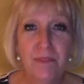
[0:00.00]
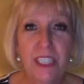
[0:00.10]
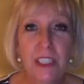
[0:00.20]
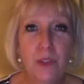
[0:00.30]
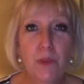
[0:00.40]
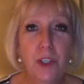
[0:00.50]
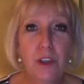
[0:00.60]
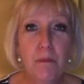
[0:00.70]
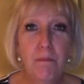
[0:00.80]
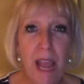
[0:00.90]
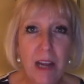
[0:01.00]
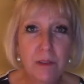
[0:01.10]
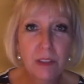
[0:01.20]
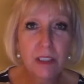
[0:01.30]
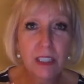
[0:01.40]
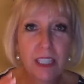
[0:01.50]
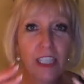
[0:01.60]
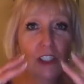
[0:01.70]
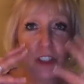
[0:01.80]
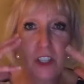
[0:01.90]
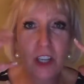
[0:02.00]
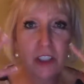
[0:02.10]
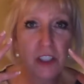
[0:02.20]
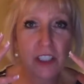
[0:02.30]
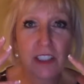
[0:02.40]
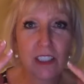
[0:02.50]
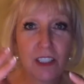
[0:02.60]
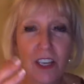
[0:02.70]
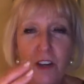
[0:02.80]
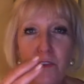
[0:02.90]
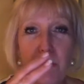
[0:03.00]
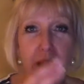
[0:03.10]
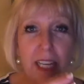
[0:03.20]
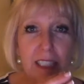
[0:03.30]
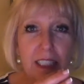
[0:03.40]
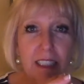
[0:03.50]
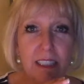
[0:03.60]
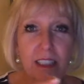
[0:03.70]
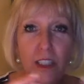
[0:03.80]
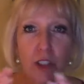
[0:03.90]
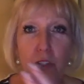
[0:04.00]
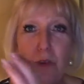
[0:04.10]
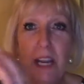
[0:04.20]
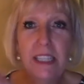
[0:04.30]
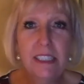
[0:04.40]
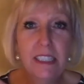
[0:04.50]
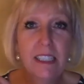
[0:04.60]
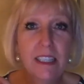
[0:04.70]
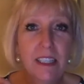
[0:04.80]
It's where you bounce in your consciousness from idea to idea.